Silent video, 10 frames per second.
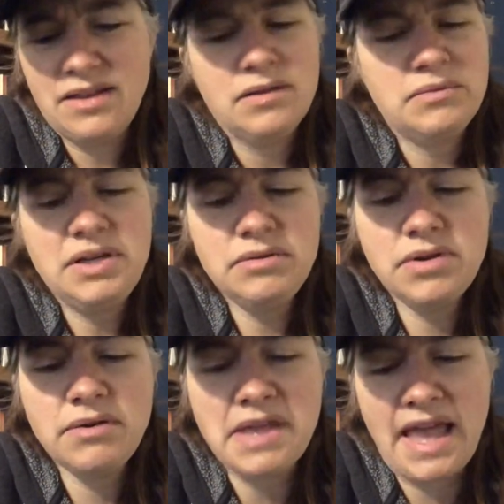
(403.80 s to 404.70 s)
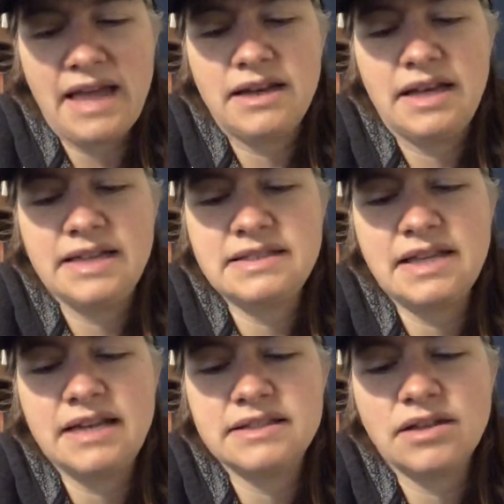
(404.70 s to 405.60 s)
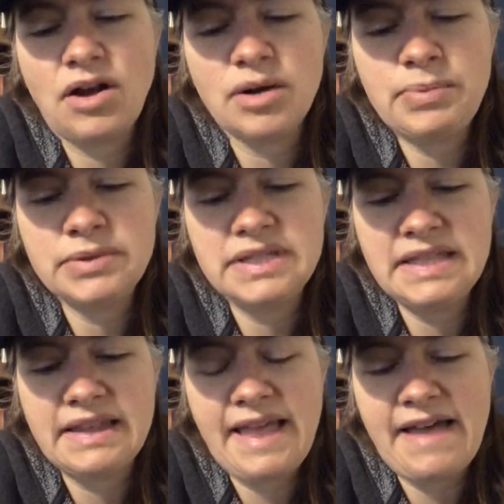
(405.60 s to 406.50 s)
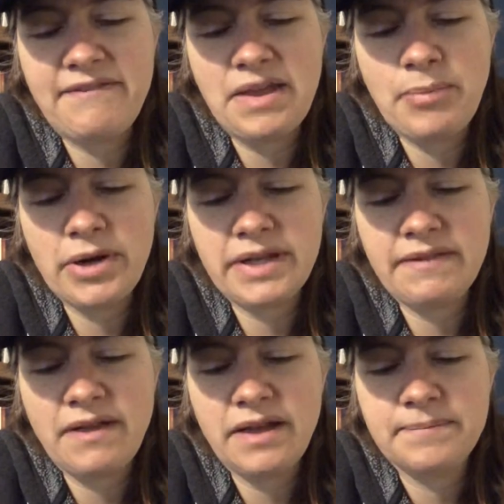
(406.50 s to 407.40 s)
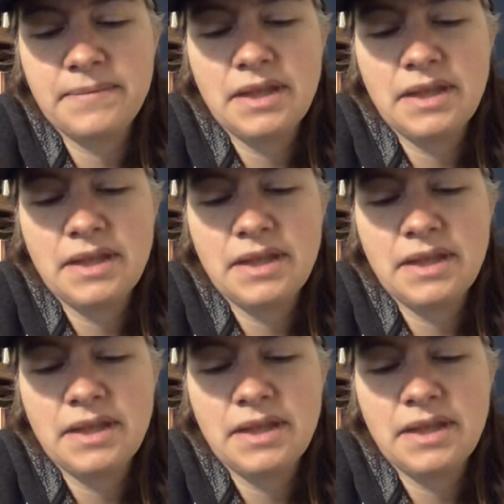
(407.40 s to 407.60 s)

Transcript: We don't know yet, I said as a car pulled into the cafe parking lot.